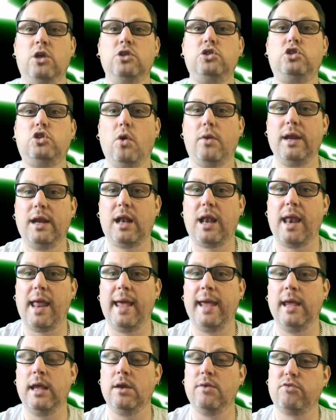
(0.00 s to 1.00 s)
Johnny
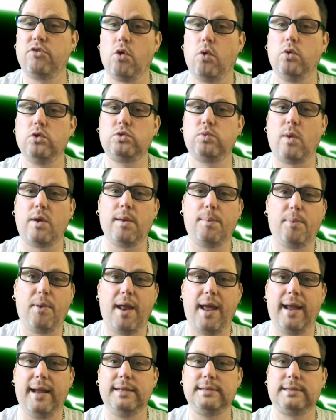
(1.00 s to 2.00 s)
Clayton, of course, won a
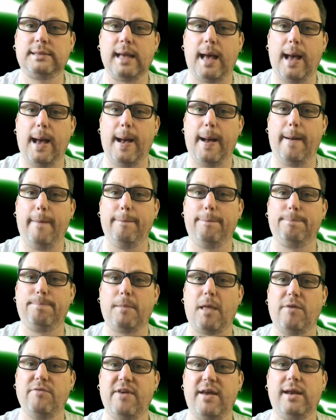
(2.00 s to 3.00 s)
players'
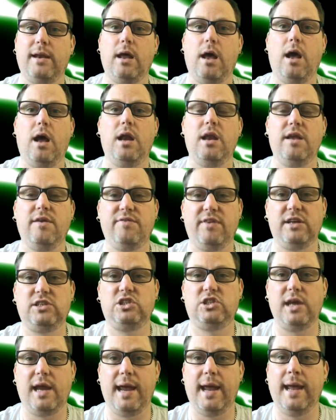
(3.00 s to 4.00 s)
event earlier
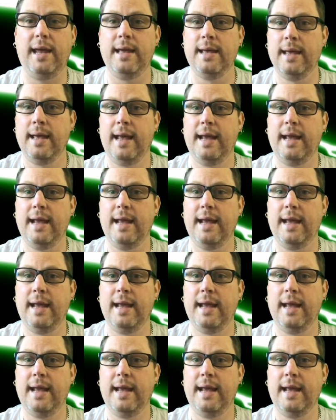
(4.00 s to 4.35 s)
this year.